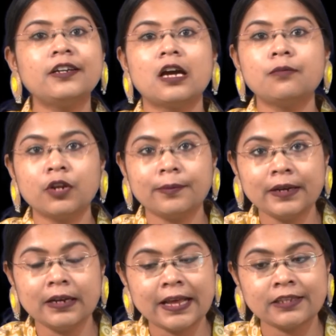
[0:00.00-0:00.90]
term will be
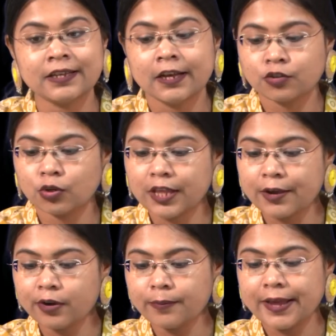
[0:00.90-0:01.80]
less, so they
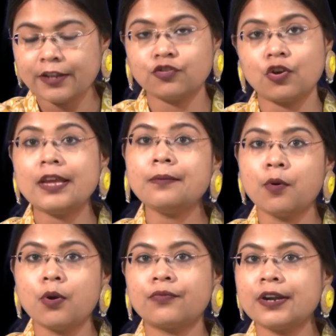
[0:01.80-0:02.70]
will be enjoying
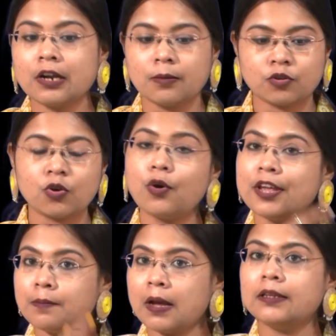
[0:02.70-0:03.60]
more freedom. So
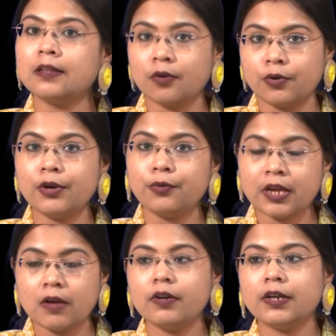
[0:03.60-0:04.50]
going by the way we
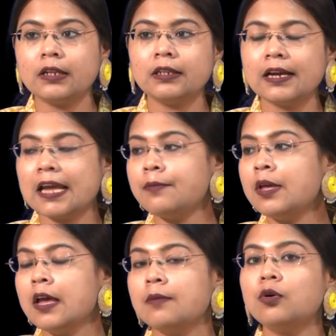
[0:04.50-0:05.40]
have written the game,
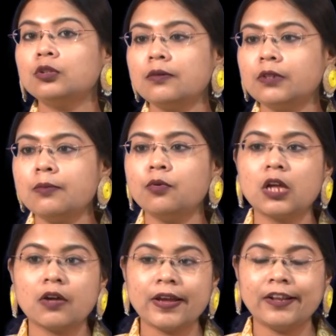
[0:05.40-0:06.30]
both of them would
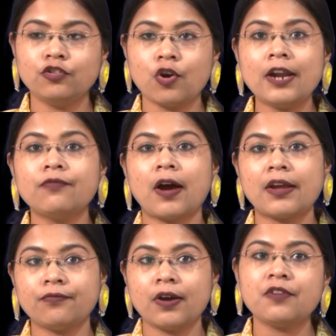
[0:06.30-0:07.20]
have enjoyed
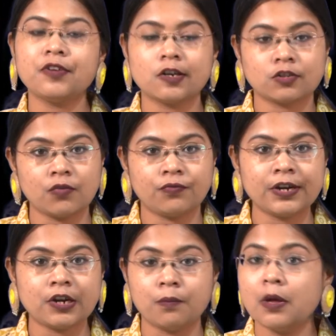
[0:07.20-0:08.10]
5 years of
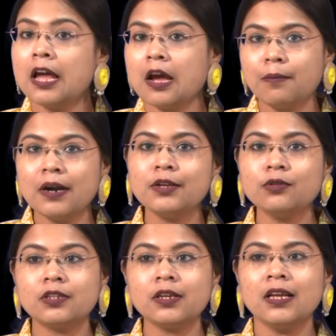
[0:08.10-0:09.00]
freedom. But you
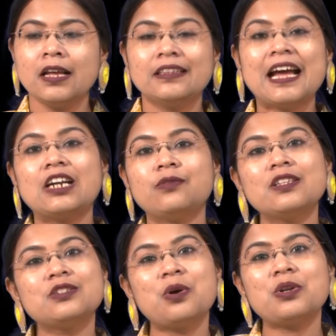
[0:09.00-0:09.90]
see, that was
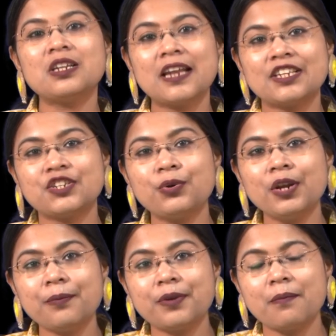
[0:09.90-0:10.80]
not the Nash
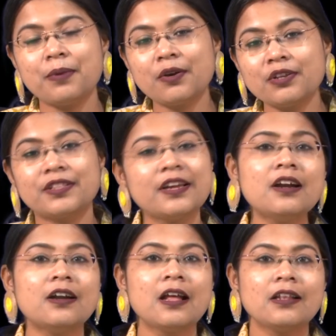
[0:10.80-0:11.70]
equilibrium, because
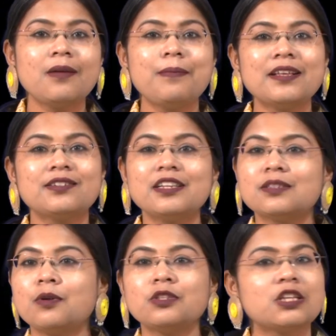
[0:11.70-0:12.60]
there the best
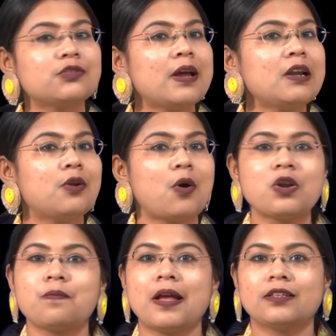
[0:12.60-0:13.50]
responses were
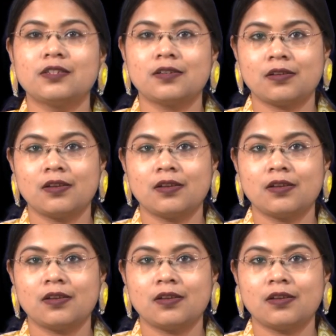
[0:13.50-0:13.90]
not matching.